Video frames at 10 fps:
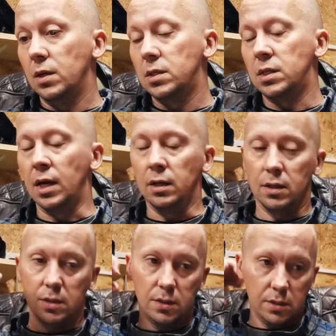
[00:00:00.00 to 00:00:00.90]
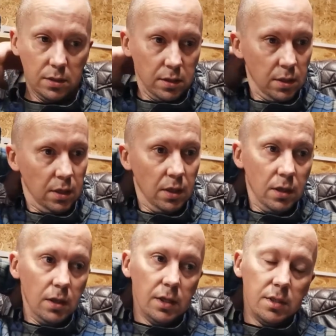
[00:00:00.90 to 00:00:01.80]
stainless.
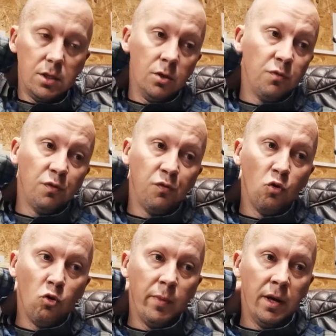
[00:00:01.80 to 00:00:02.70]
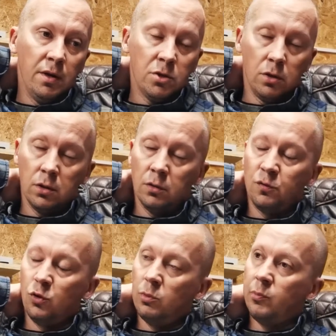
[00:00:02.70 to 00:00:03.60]
It's good for forming. It's got good
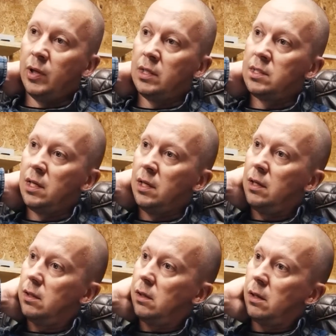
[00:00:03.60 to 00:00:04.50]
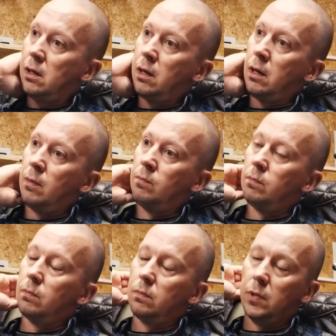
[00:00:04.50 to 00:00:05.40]
formability.
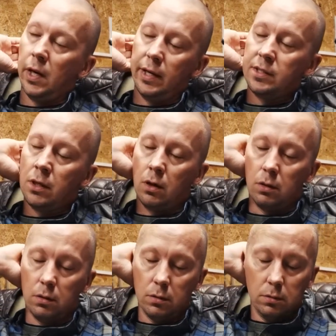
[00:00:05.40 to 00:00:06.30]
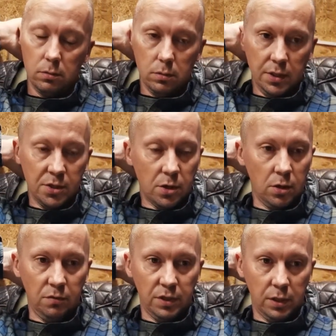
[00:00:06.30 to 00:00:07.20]
It's not
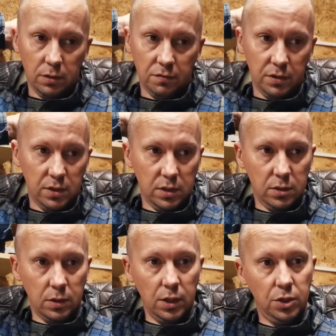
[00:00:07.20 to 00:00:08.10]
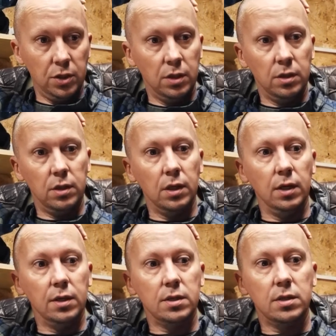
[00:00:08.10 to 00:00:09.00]
overkill for the situation.
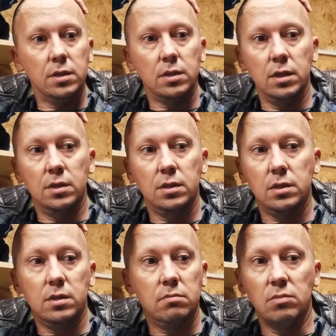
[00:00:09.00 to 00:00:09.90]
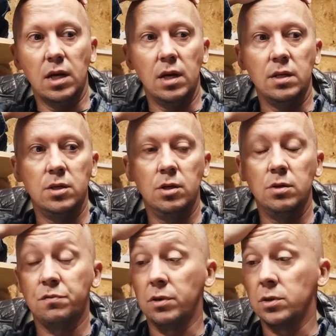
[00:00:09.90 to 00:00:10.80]
It is
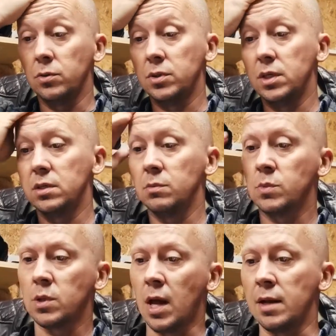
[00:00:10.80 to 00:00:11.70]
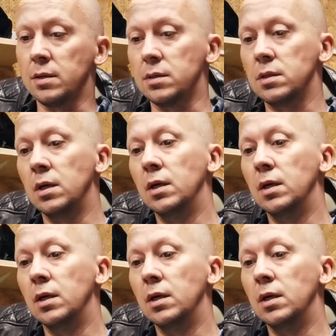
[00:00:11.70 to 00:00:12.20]
used for exhaust systems and headers.